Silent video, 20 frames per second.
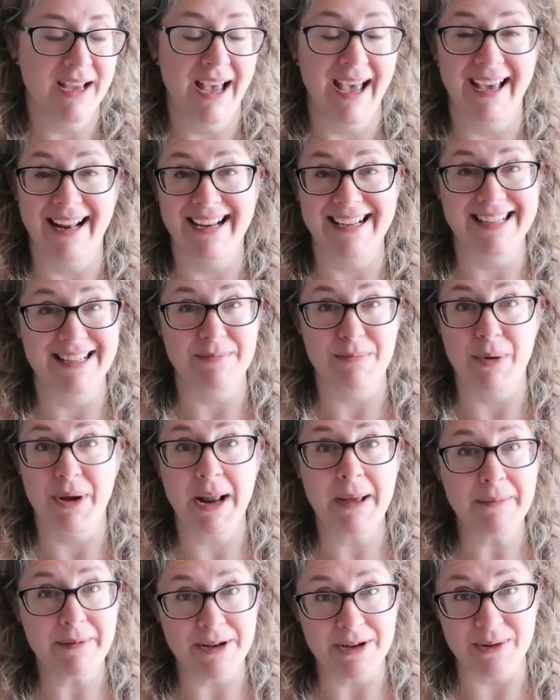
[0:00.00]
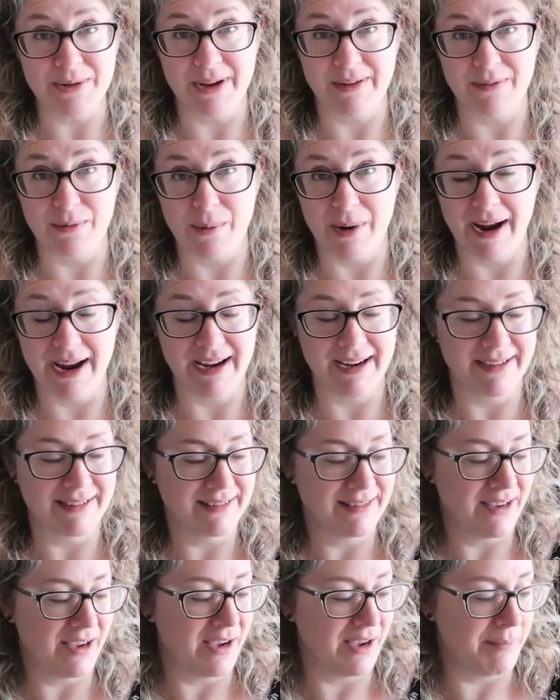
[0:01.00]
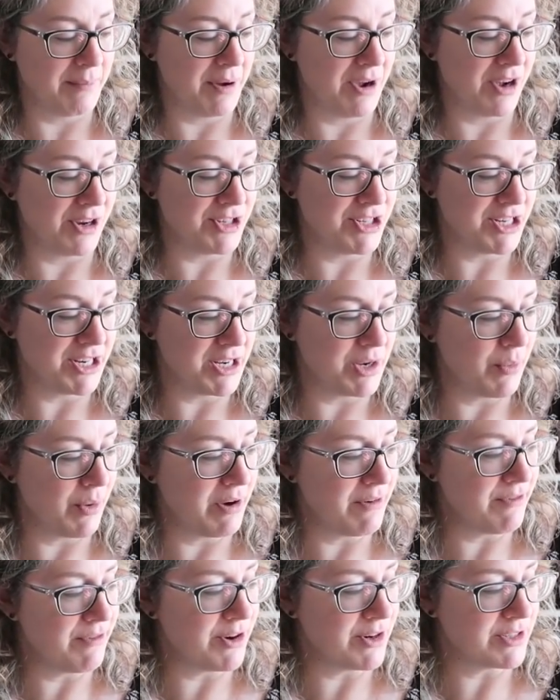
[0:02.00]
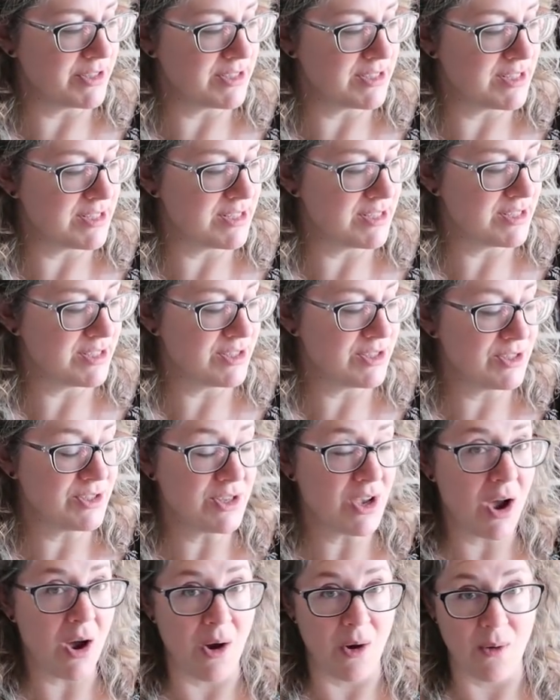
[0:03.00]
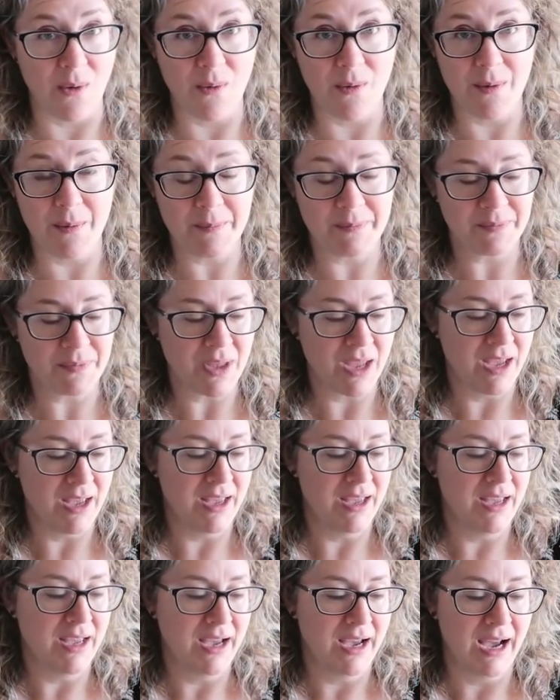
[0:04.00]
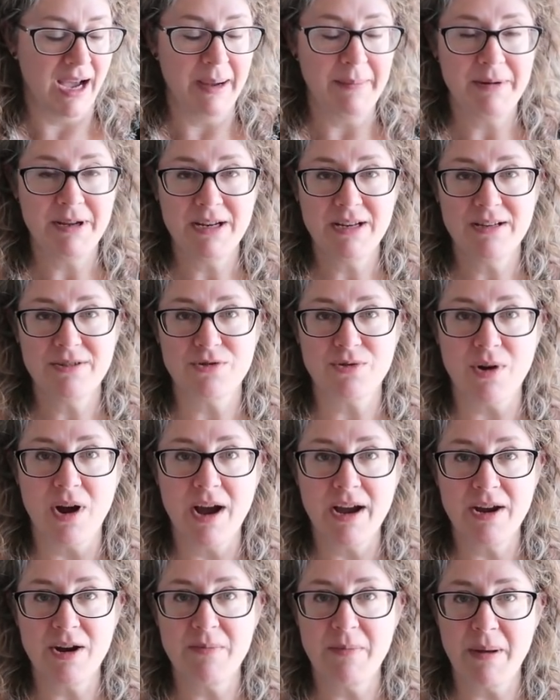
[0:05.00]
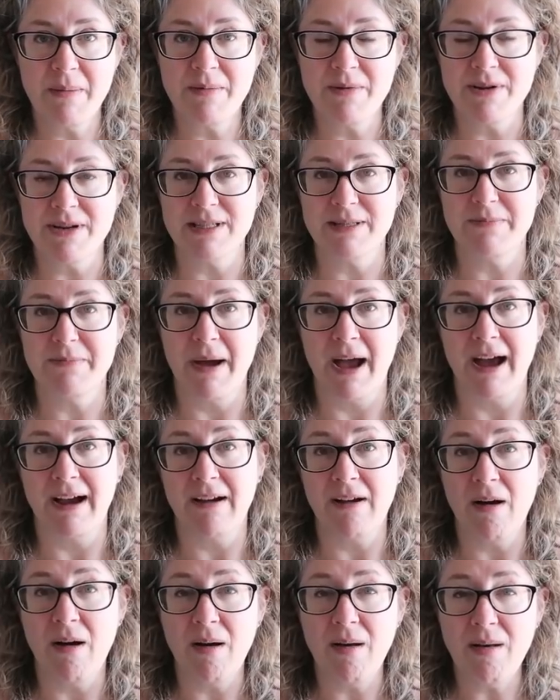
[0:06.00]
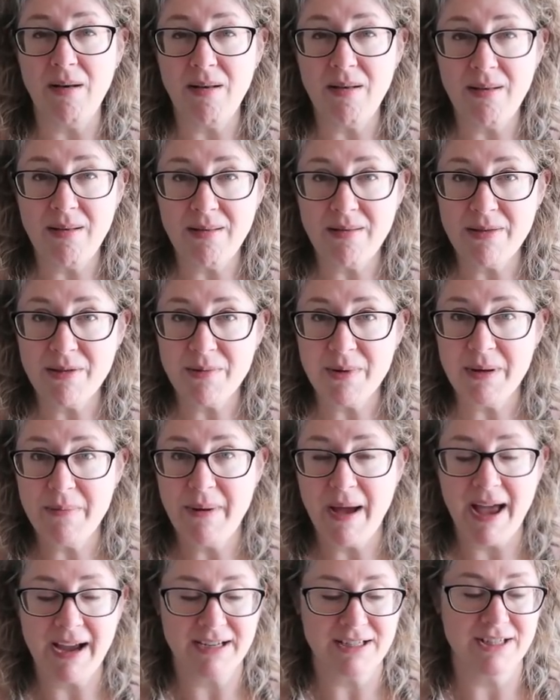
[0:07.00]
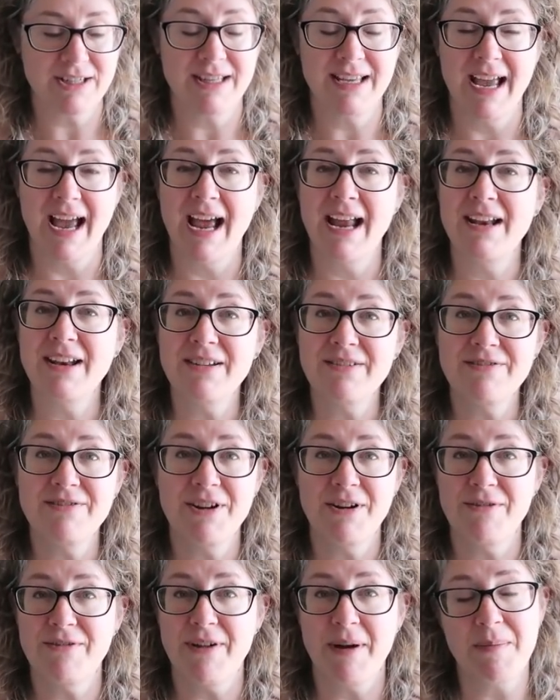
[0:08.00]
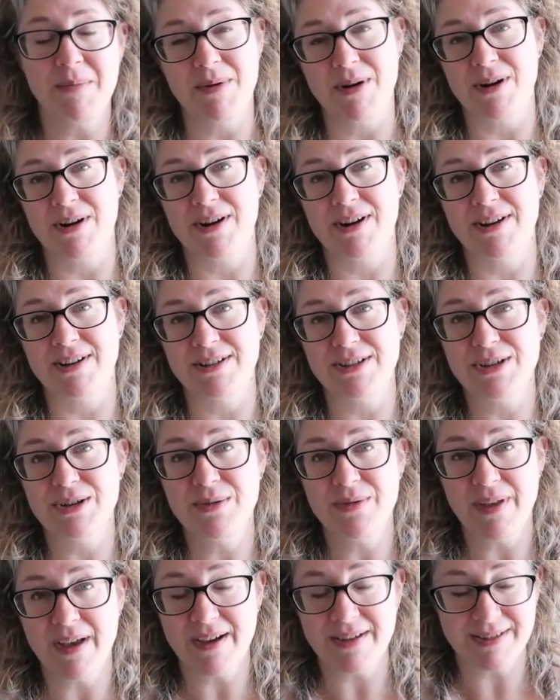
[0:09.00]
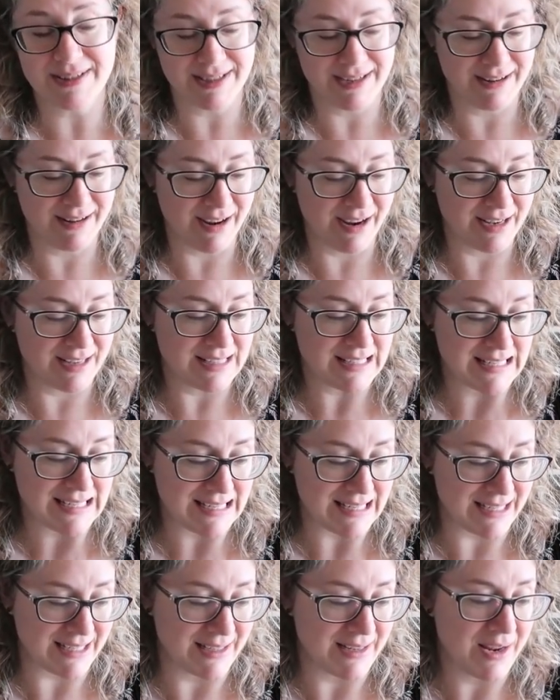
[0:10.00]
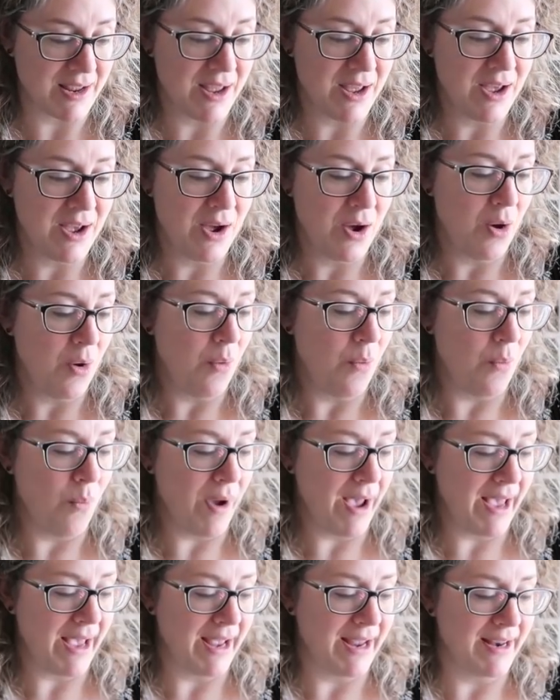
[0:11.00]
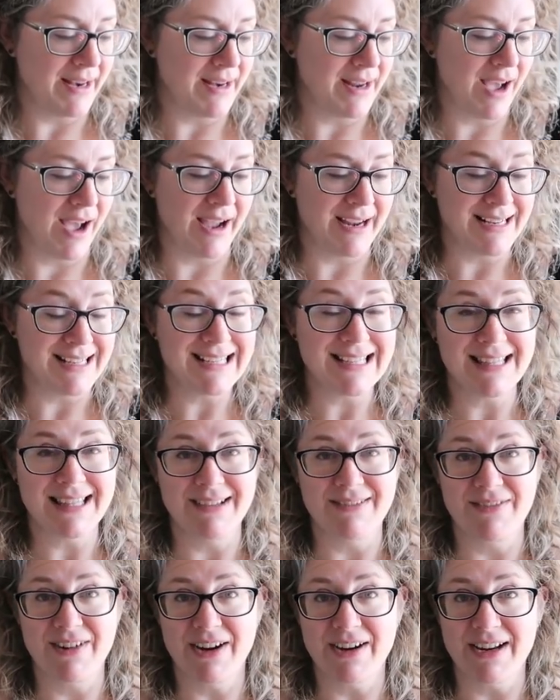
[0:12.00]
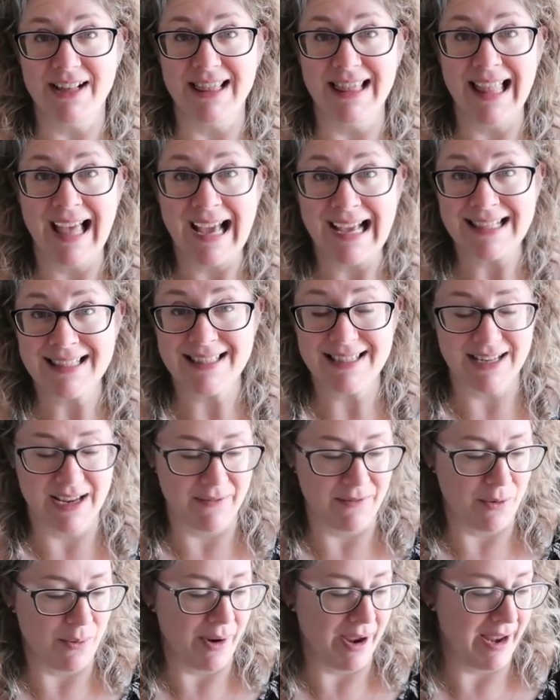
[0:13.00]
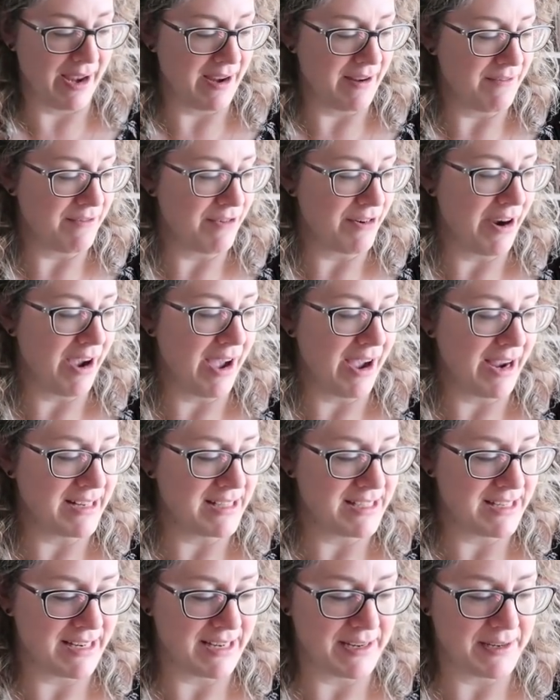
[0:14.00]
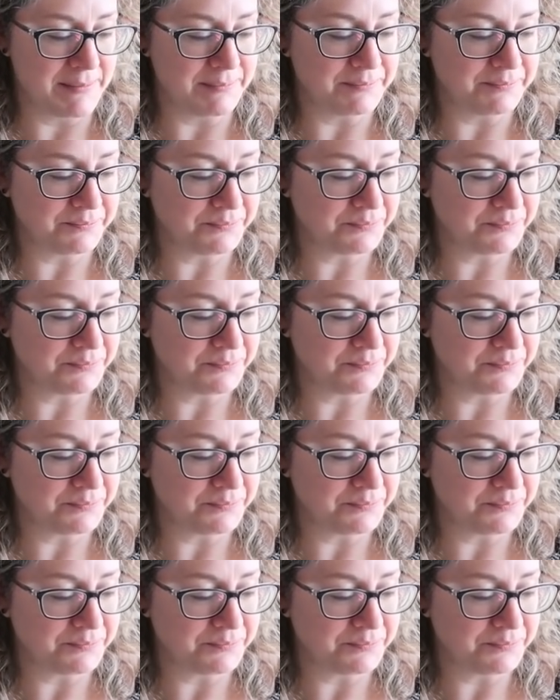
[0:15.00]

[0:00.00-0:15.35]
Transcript: and I didn't put up a new giveaway um, on January first. So I'm gonna draw your memories back all the way back to the end of November two thousand nineteen, when I did the very last giveaway for high tea,